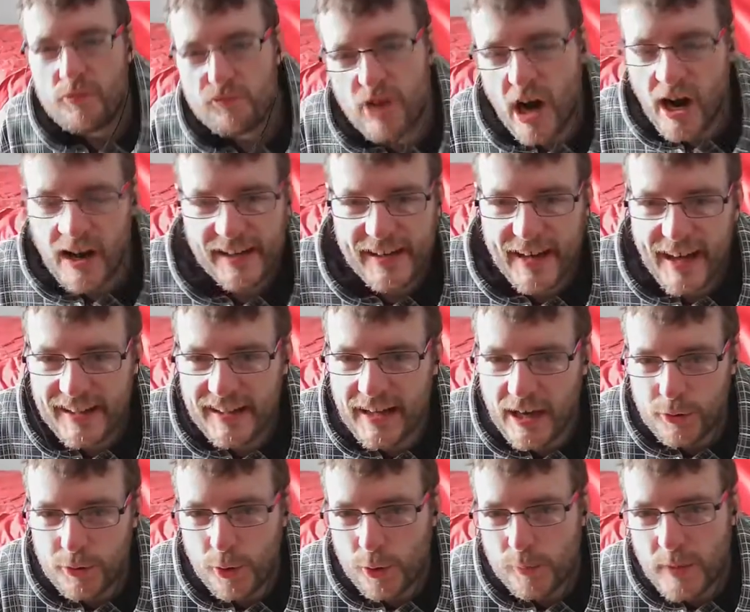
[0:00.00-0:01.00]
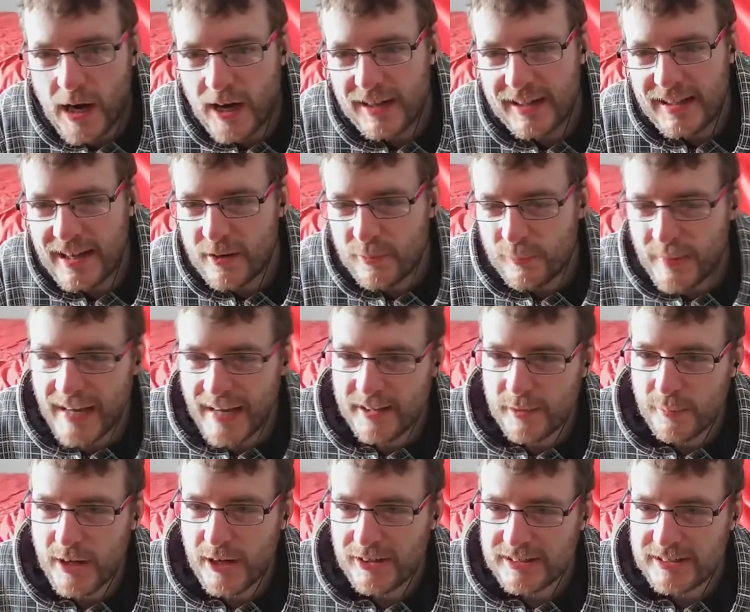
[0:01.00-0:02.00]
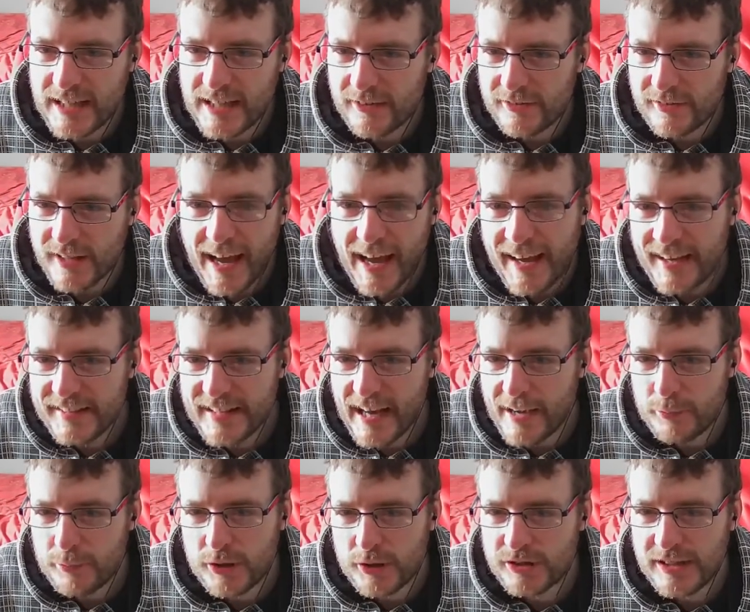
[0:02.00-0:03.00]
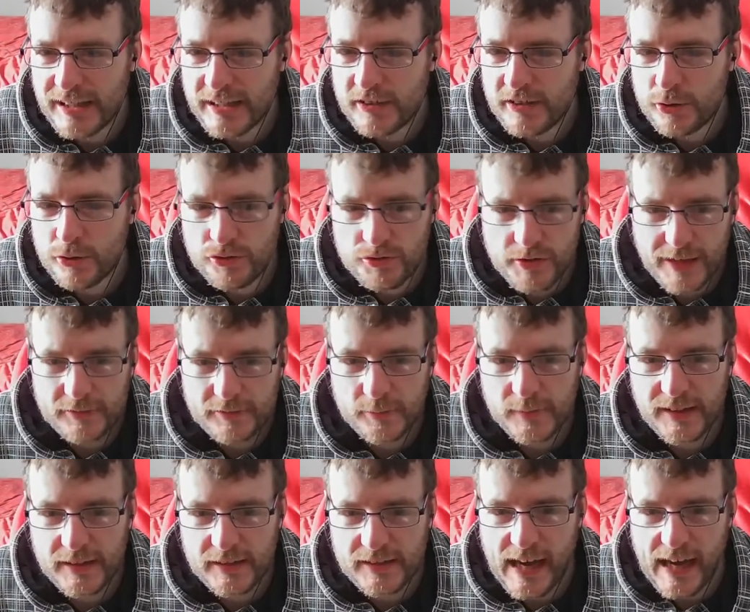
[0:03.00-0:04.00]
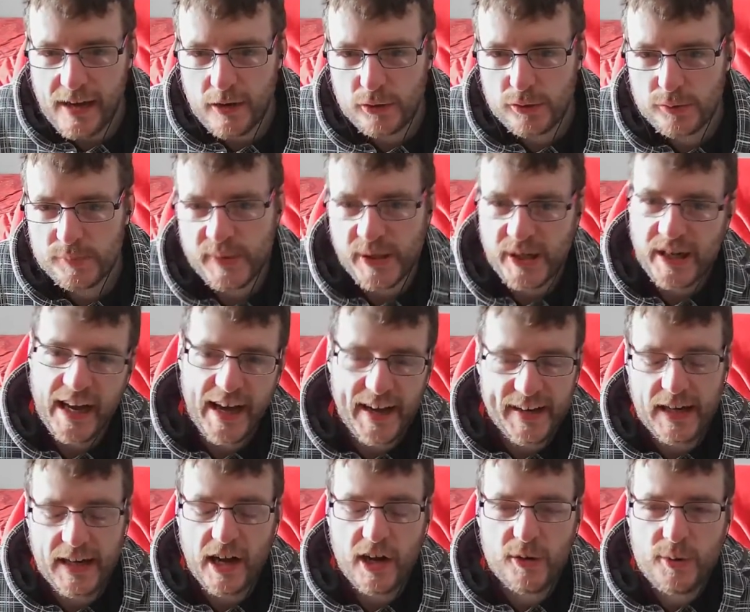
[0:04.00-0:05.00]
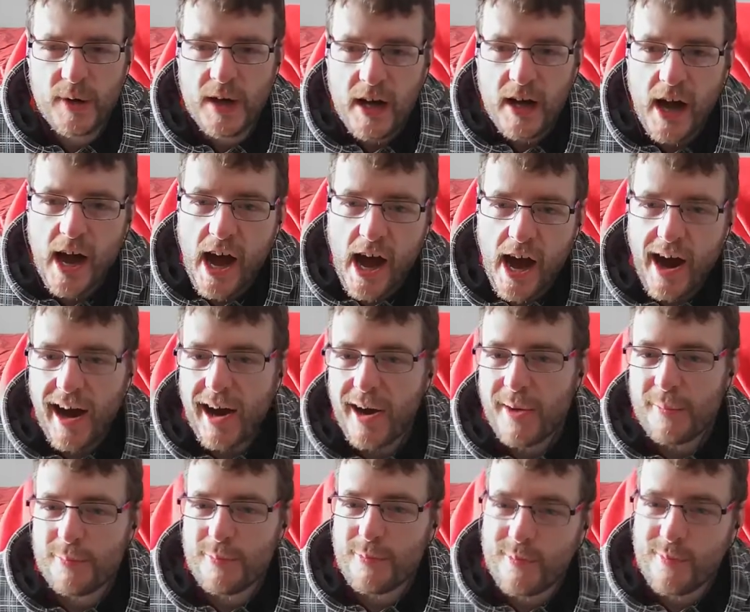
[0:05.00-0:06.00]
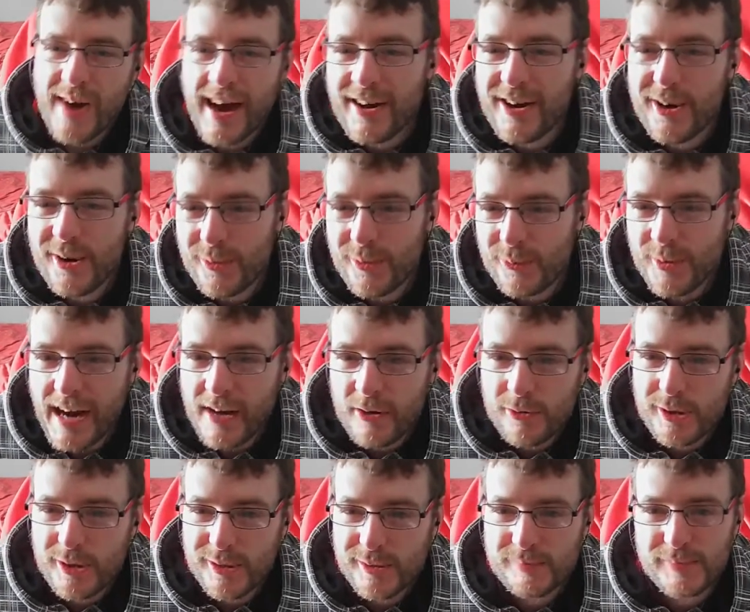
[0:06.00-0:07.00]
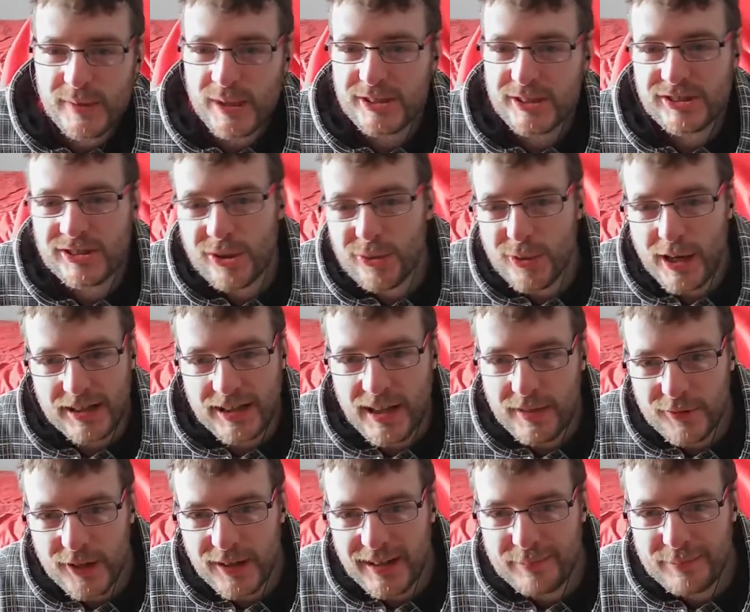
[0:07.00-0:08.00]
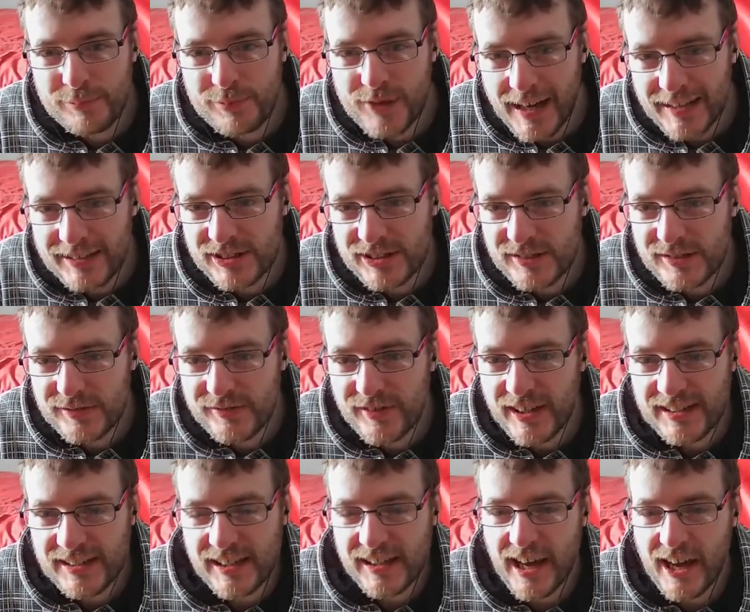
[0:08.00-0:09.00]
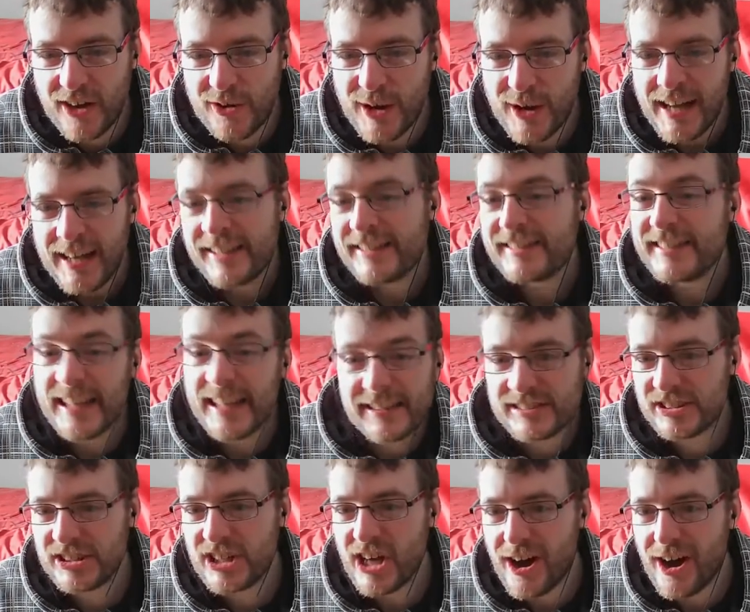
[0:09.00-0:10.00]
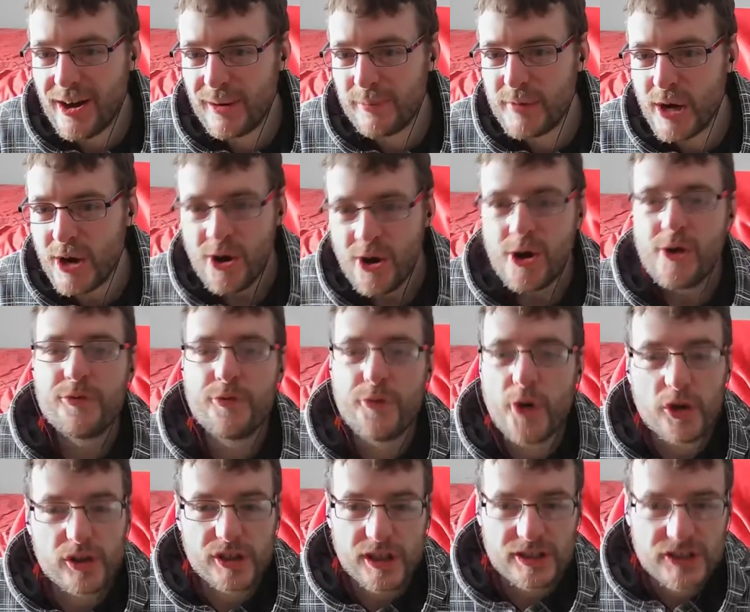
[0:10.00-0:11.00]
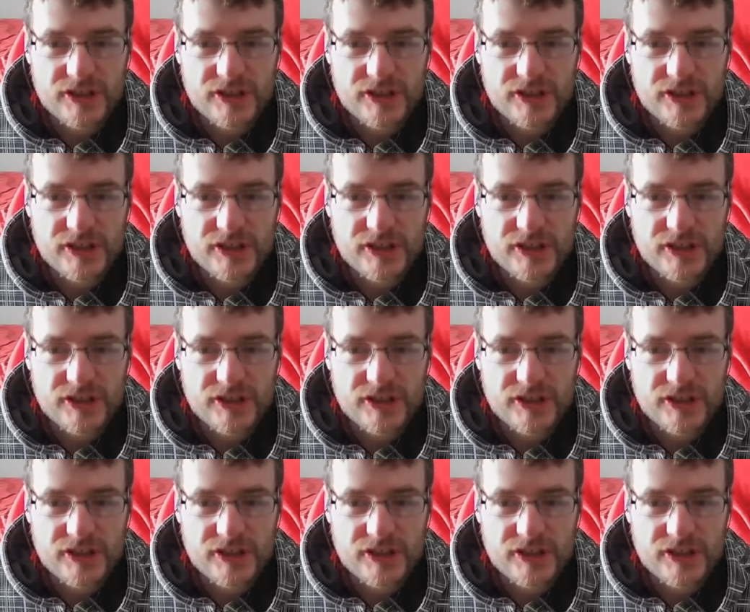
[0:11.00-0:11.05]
Right, hello all my little megabytes out there. That was incredibly loud, but hey-ho. Well, welcome to another impressions video. This time for the